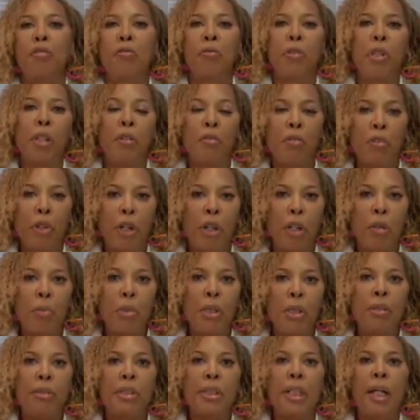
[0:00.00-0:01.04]

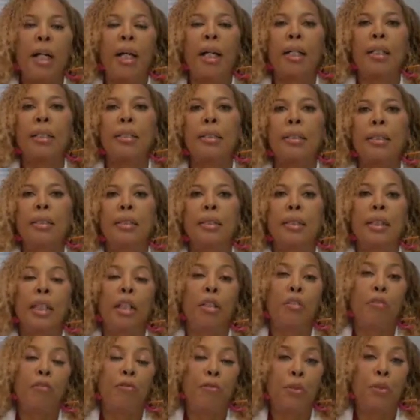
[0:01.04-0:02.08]
environmental toxins,
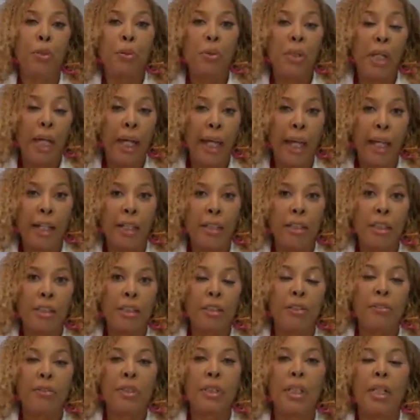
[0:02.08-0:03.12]
and food
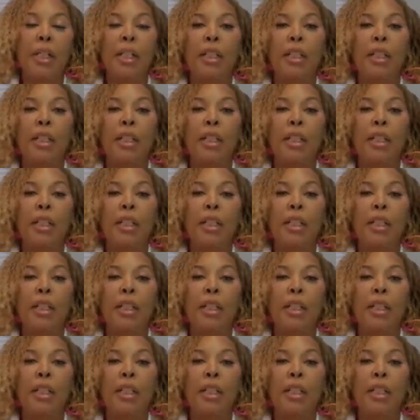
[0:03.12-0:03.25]
additives